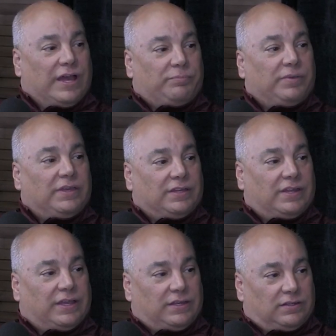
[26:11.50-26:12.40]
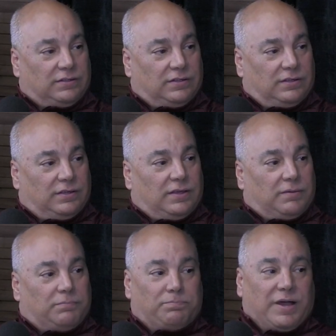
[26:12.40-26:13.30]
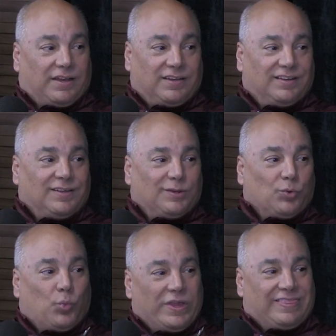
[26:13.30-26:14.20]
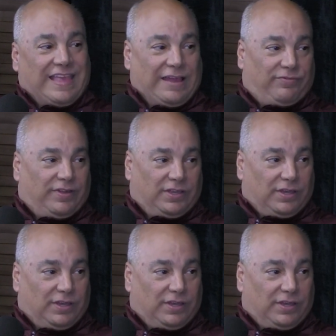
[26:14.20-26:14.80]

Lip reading: being indicted. But with that video,